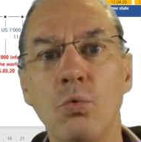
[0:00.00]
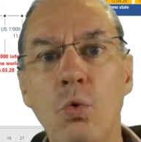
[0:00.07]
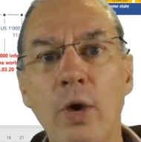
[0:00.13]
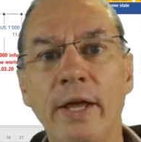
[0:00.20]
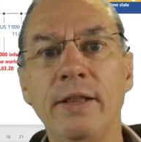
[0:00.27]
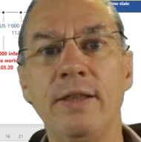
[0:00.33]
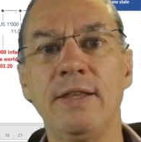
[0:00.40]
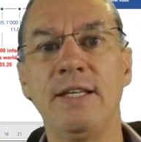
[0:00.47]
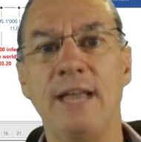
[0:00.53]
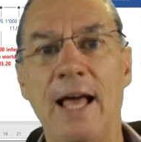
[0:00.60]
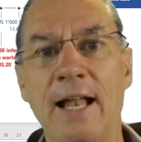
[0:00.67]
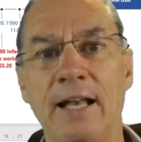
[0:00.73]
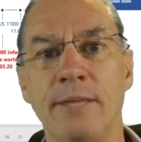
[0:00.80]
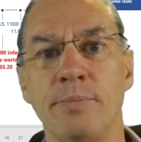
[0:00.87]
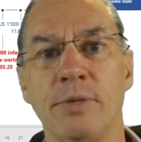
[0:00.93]
with
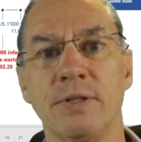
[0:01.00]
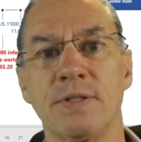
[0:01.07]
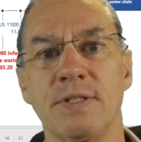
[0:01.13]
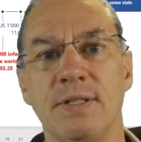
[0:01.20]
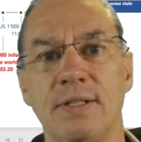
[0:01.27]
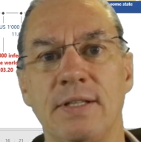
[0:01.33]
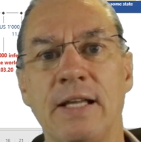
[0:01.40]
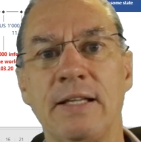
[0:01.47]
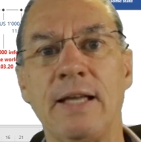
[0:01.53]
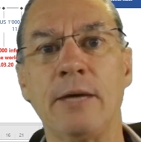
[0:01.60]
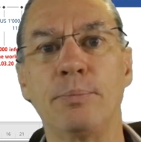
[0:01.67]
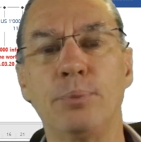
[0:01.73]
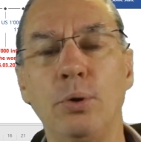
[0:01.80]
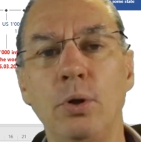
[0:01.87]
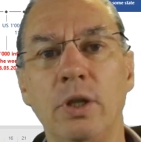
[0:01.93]
the elements that
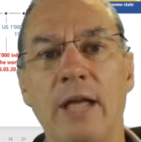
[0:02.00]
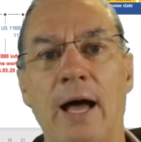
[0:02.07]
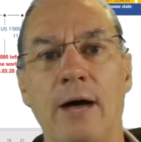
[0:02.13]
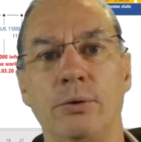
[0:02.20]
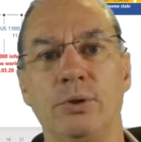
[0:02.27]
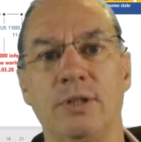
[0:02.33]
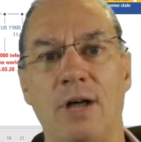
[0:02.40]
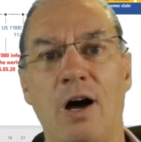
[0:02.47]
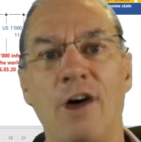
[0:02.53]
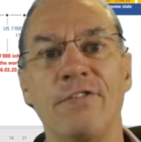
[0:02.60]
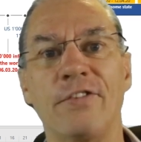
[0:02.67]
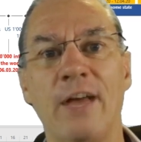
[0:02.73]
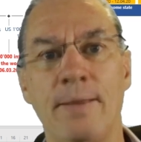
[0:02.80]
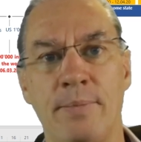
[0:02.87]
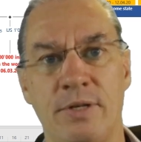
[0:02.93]
I pulled out
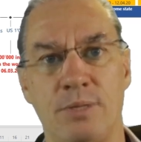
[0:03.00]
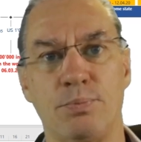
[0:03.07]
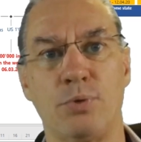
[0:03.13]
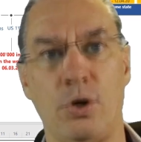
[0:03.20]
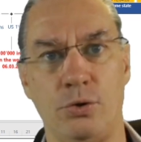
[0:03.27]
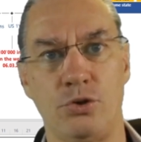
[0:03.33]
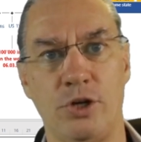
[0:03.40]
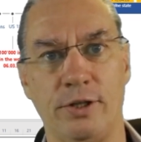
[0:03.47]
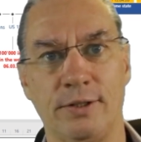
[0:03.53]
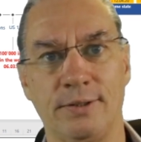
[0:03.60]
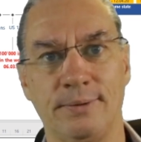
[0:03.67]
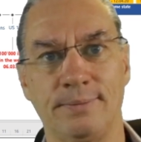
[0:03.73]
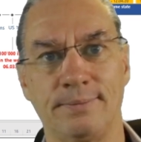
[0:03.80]
of MS Project.